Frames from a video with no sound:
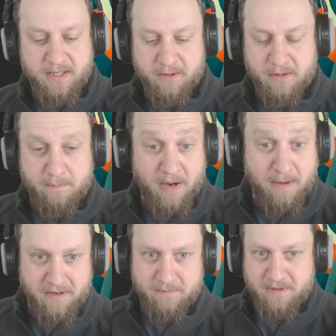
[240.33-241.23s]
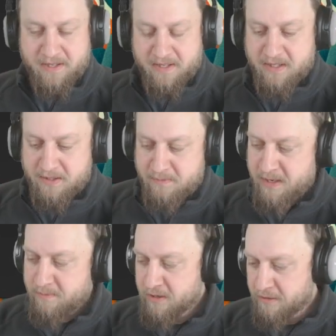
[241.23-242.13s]
or the public beginnings
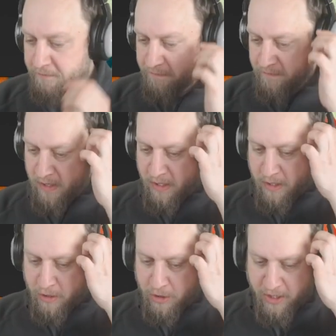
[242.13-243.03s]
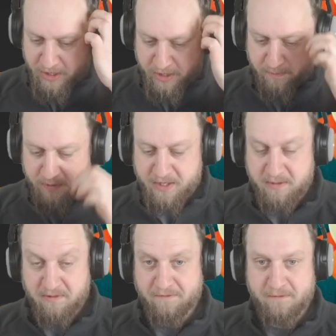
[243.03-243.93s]
maybe, of ChatGPT
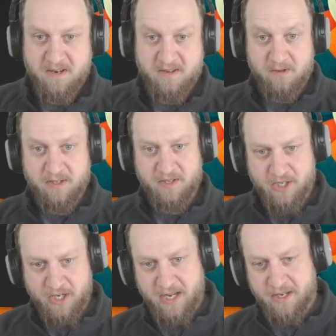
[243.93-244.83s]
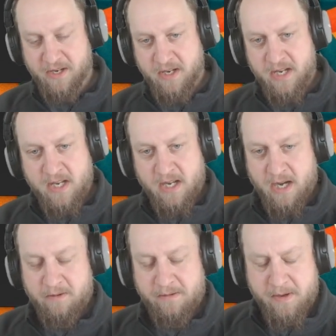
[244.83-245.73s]
before it was chat. I
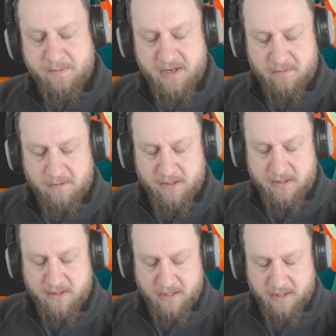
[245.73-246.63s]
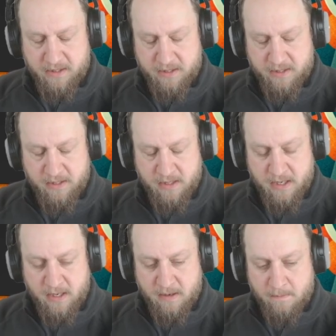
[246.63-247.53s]
remember there was a site
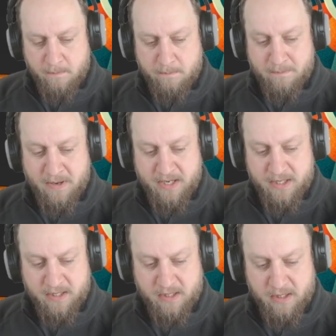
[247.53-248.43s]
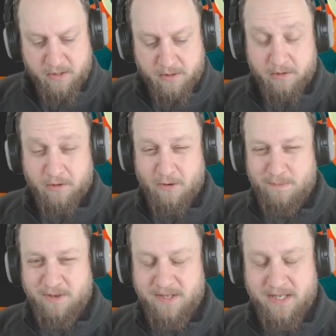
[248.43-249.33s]

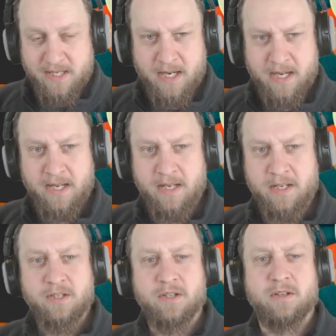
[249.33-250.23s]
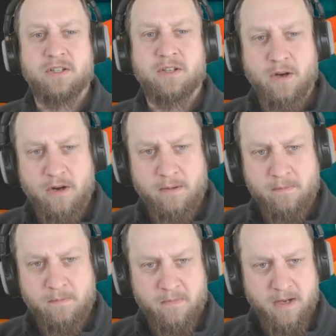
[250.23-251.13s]
beta.openai.com.
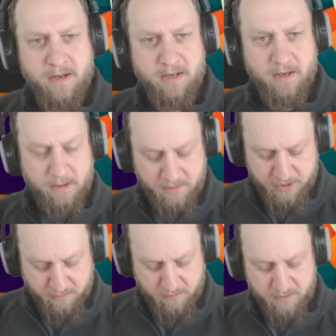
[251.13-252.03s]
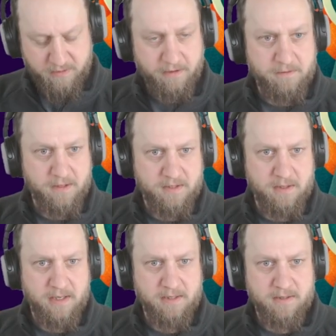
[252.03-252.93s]
I'm actually wondering if it still
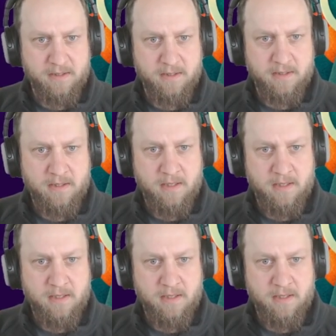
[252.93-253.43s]
exists,